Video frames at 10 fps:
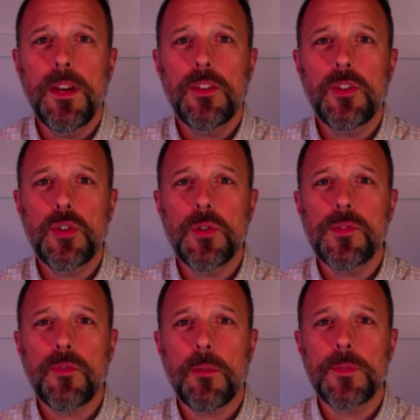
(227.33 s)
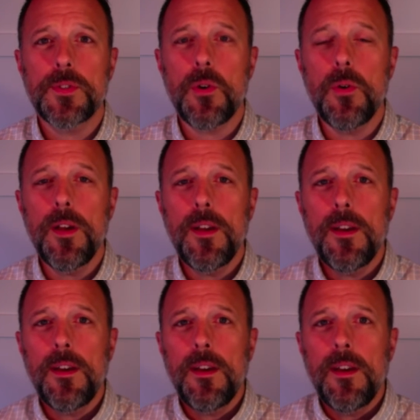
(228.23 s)
choose from.
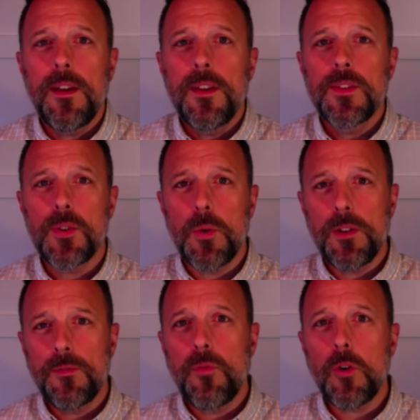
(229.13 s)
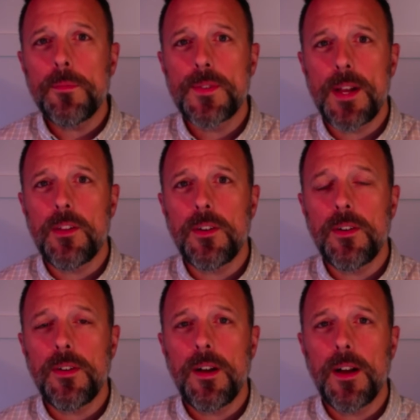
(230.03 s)
So an informed
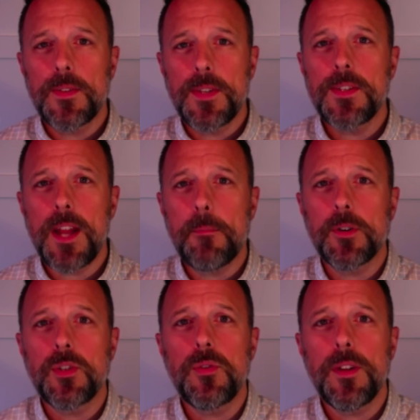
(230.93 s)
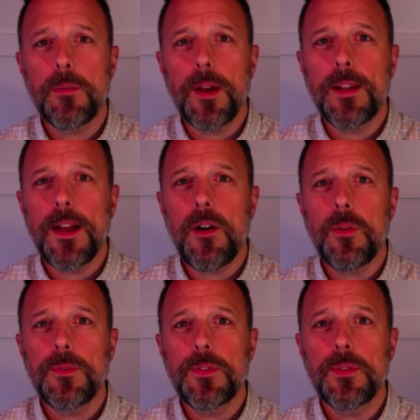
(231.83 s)
seller sees an opportunity right
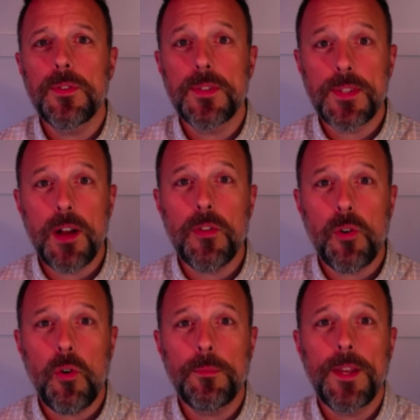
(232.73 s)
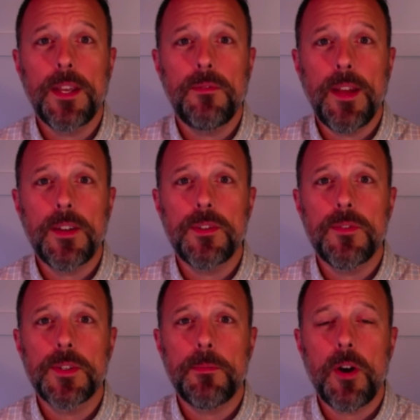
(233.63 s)
now to sell their home, take advantage of
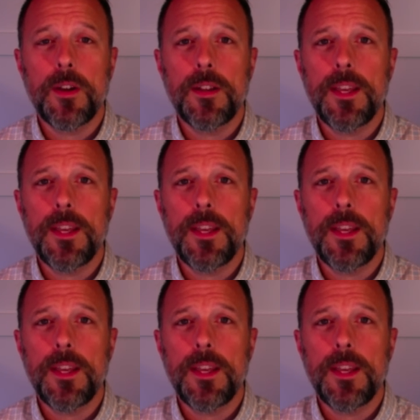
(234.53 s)
this market.